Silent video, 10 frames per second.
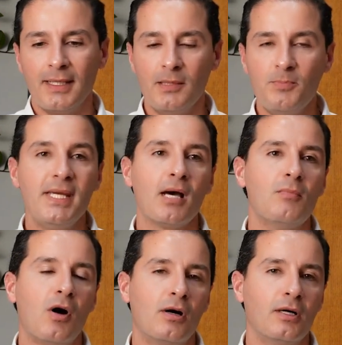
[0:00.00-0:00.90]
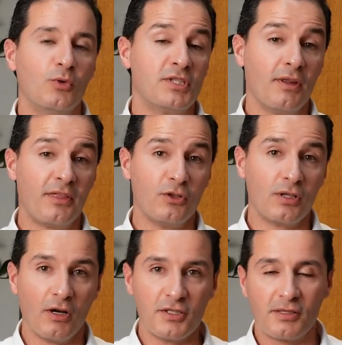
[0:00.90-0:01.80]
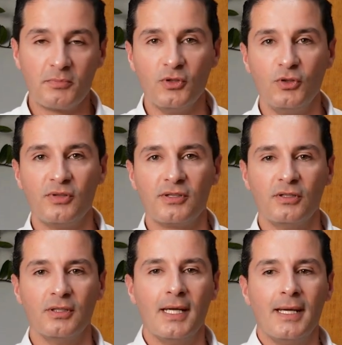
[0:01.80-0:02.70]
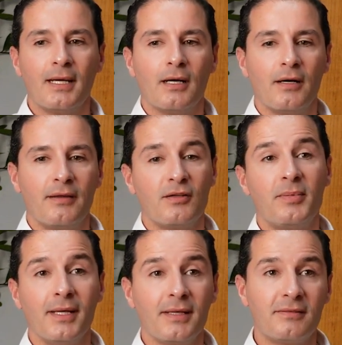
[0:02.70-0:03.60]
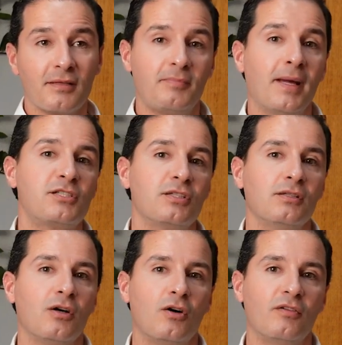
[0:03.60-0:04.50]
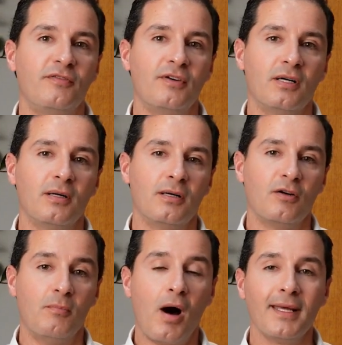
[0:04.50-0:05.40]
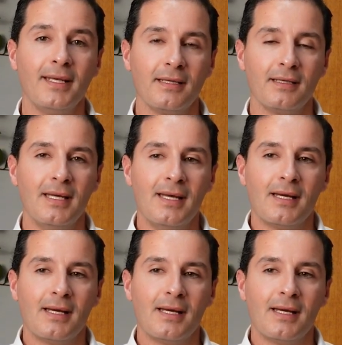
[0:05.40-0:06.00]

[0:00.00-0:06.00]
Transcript: In Myanmar, which is the 3rd largest producer, there's been a suspension of mining,